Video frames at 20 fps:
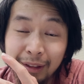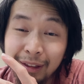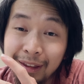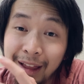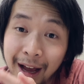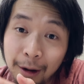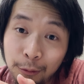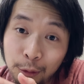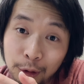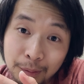
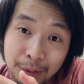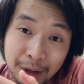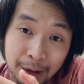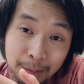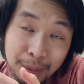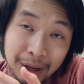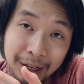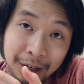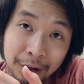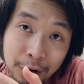that would be a
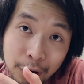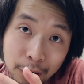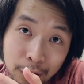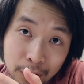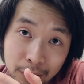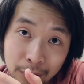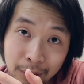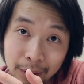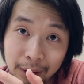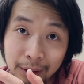big
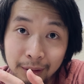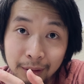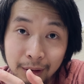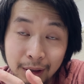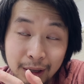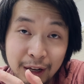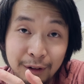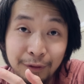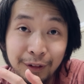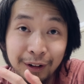no.
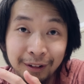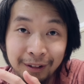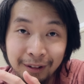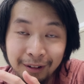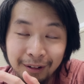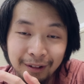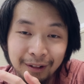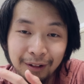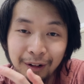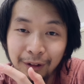
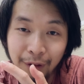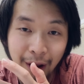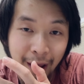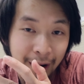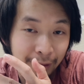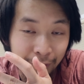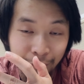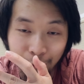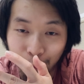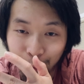
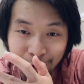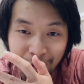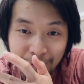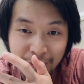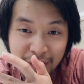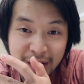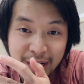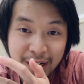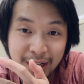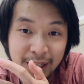And for
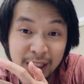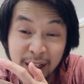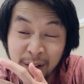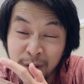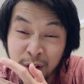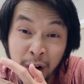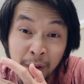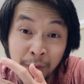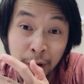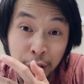convenience,
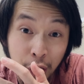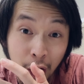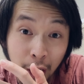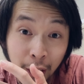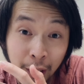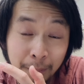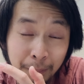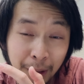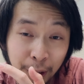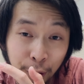if you have a
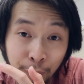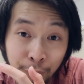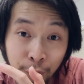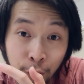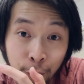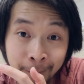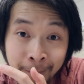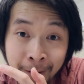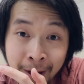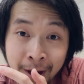shotgun
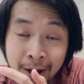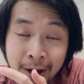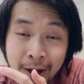microphone,